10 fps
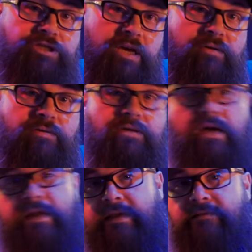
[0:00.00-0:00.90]
channels,
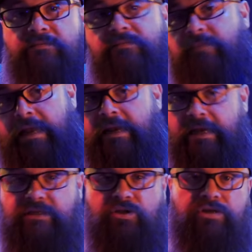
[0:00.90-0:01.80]
I need at
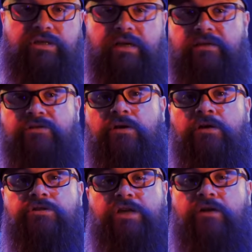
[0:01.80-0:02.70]
least 13
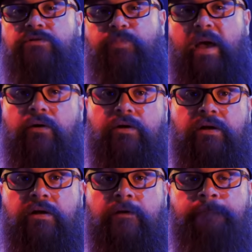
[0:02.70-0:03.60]
channels
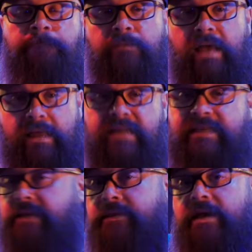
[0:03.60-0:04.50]
powered. That's
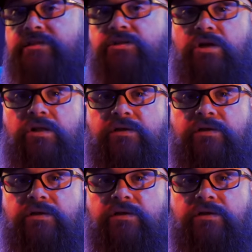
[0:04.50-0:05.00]
$8,000.